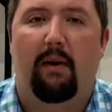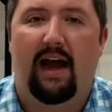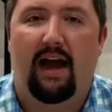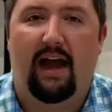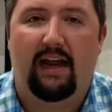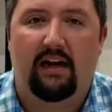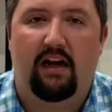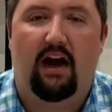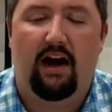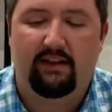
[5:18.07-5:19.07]
by a
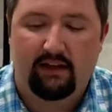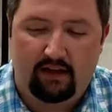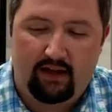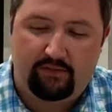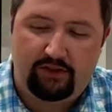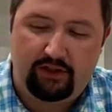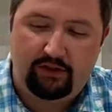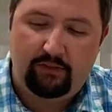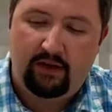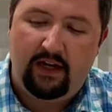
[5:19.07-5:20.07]
God that loves you,